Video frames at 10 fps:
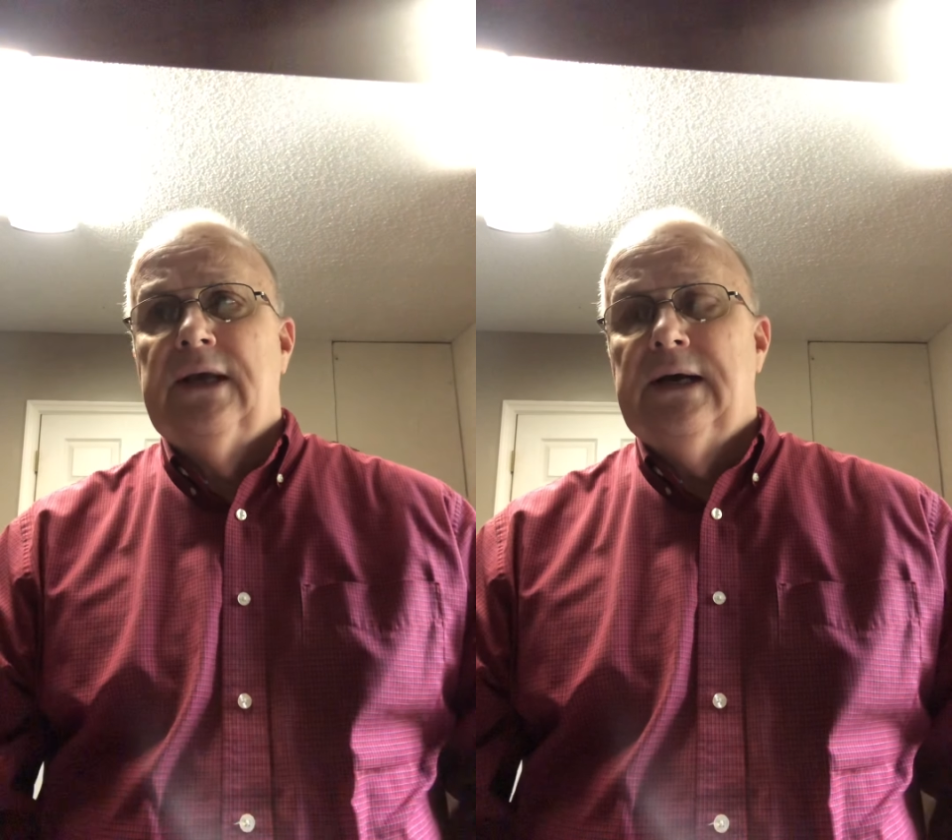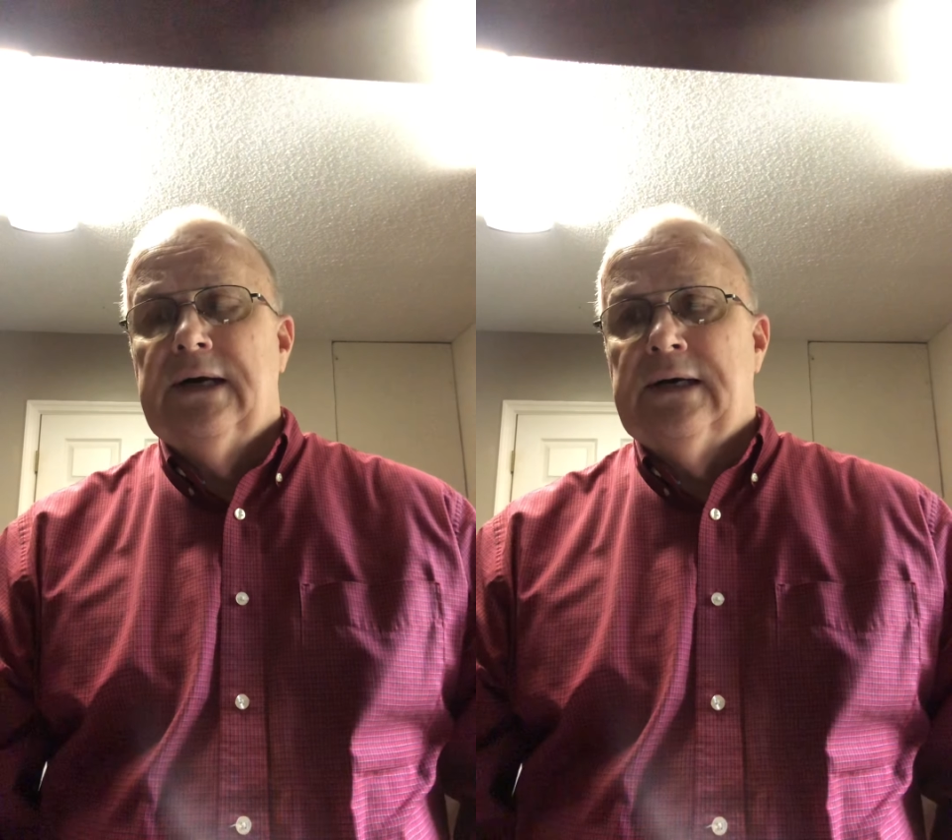
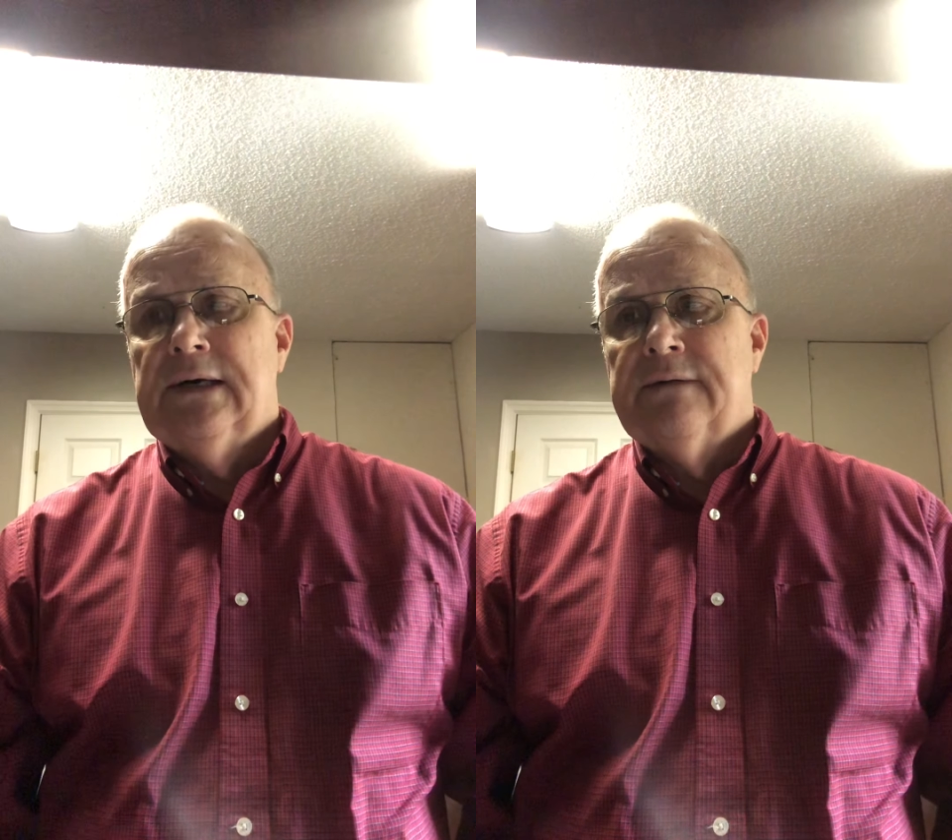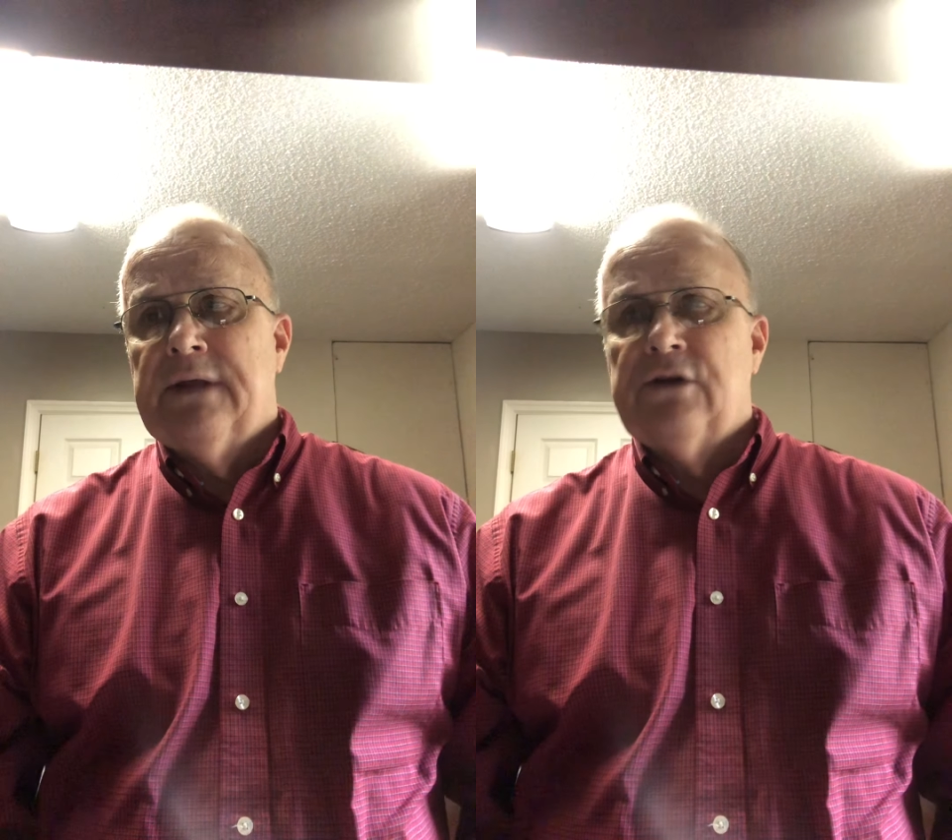
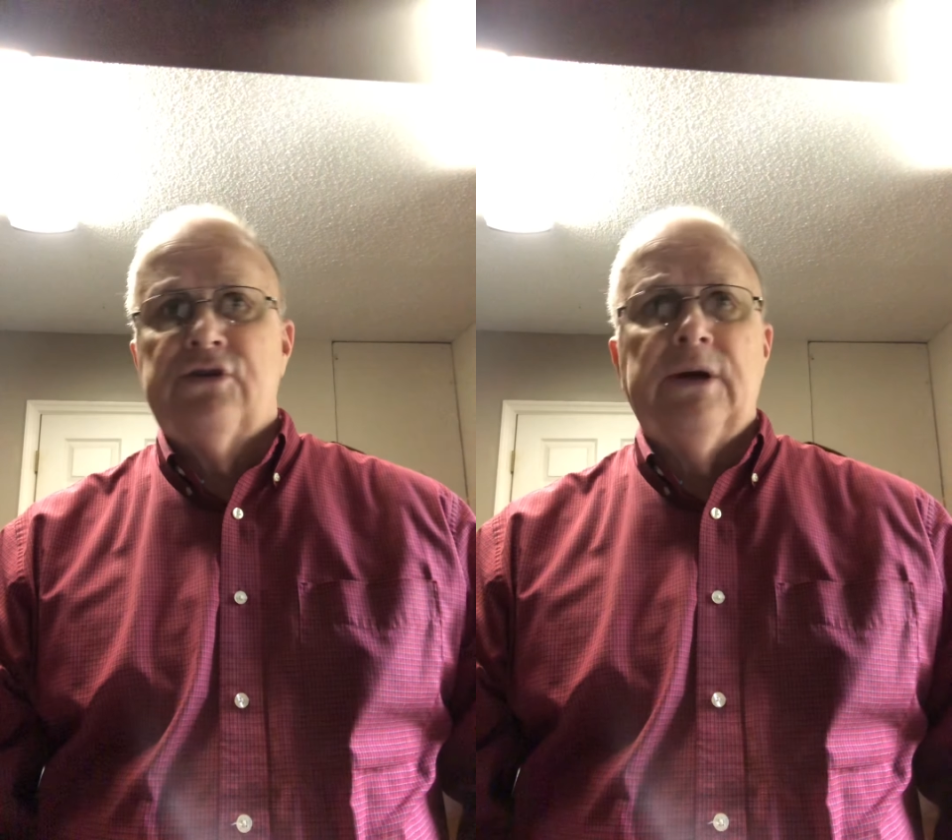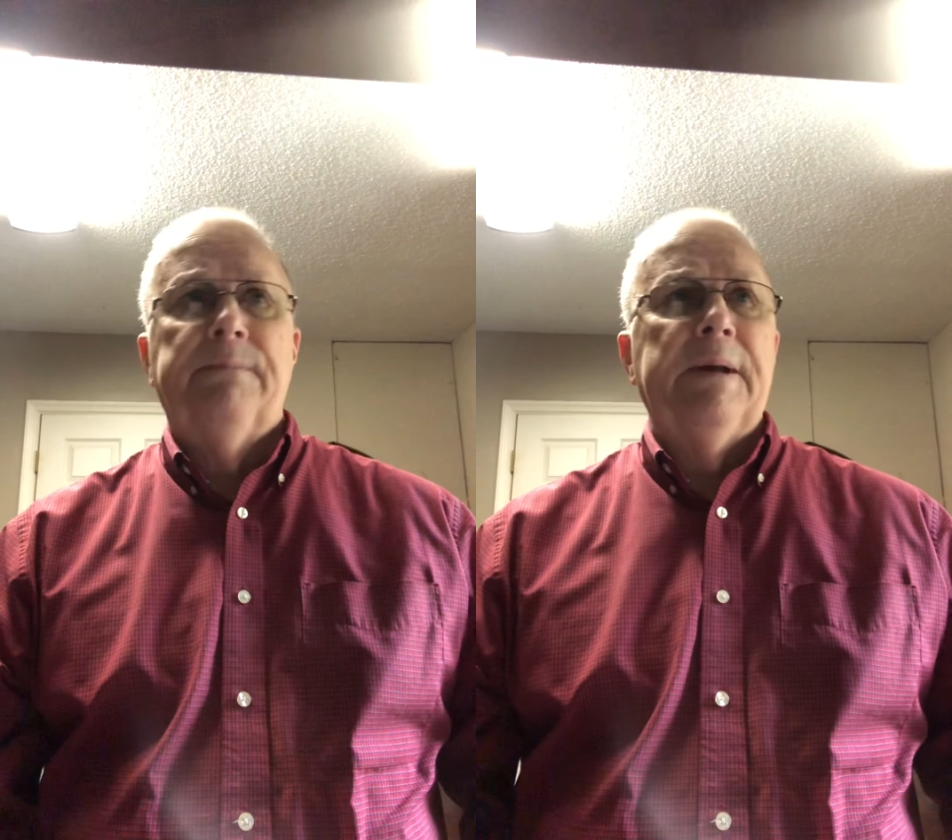there's
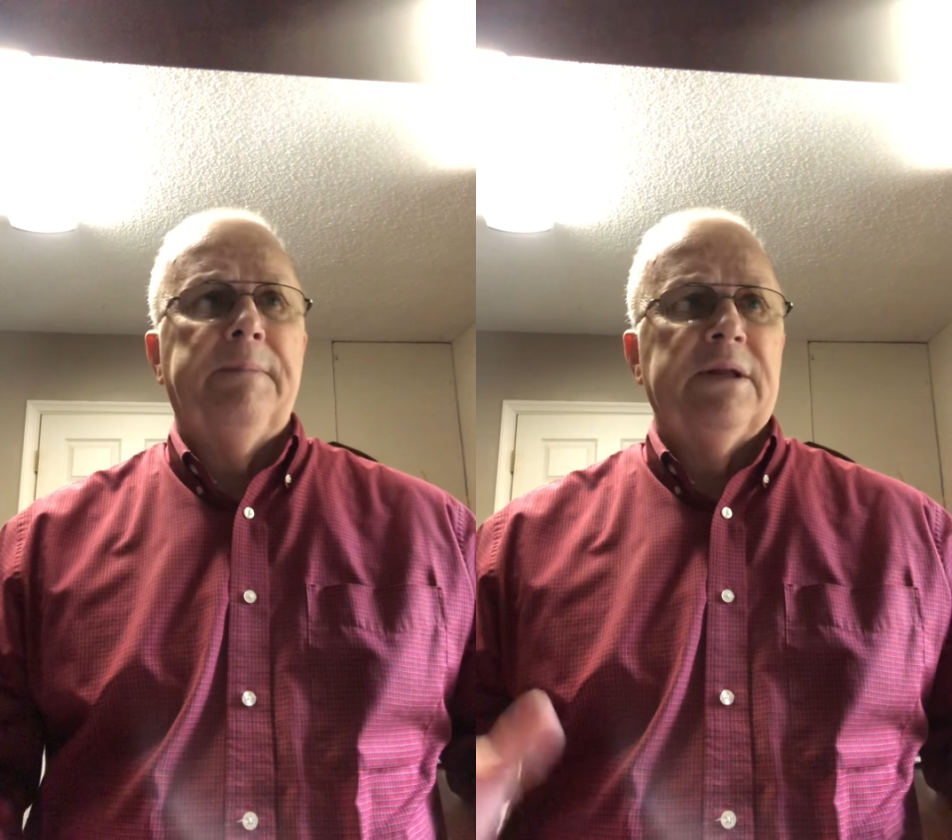some people